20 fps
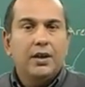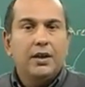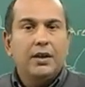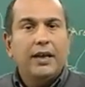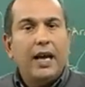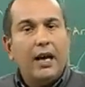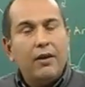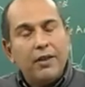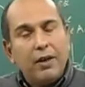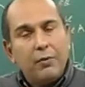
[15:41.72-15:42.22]

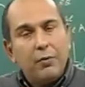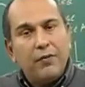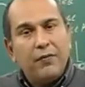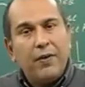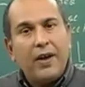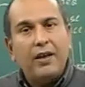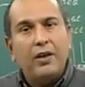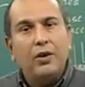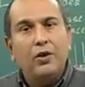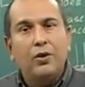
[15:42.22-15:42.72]
Now that we've
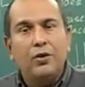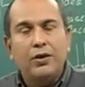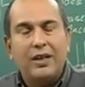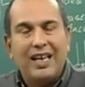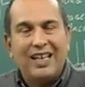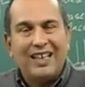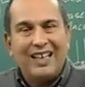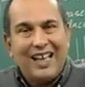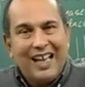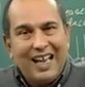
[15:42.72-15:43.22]
had a look
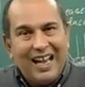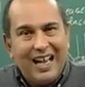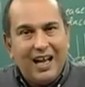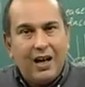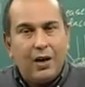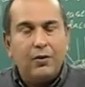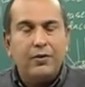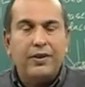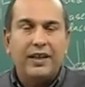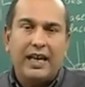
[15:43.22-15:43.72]
at
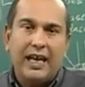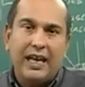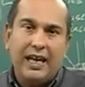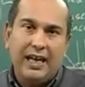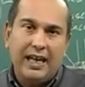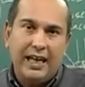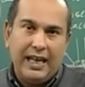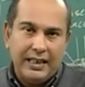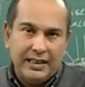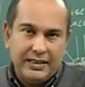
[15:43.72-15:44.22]
how the
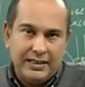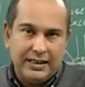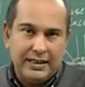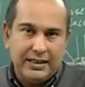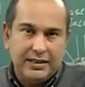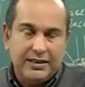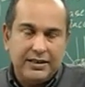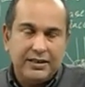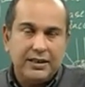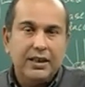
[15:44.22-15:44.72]
air
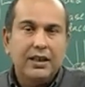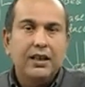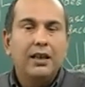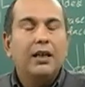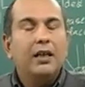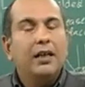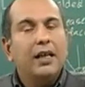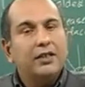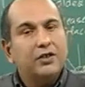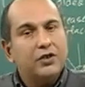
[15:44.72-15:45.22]
enters,
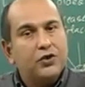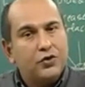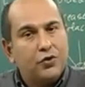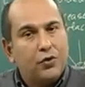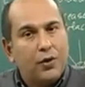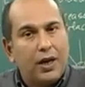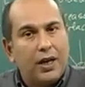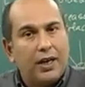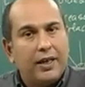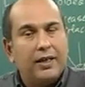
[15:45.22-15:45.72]
let's
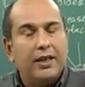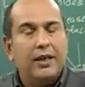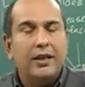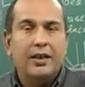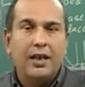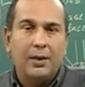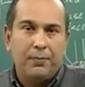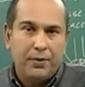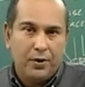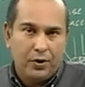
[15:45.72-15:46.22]
try a
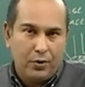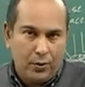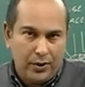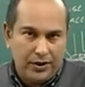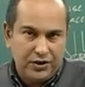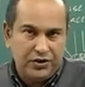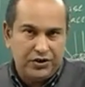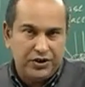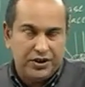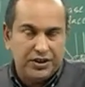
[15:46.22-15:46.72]
couple of
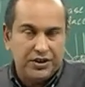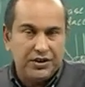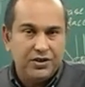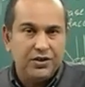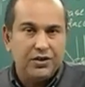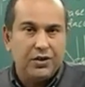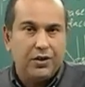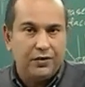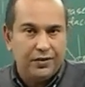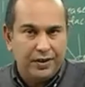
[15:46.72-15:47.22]

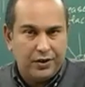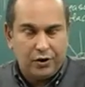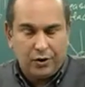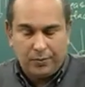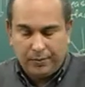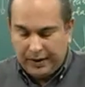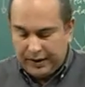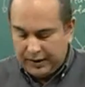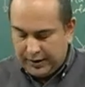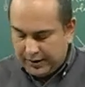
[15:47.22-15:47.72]
questions on the
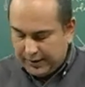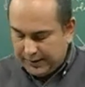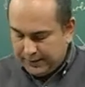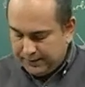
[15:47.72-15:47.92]
topic.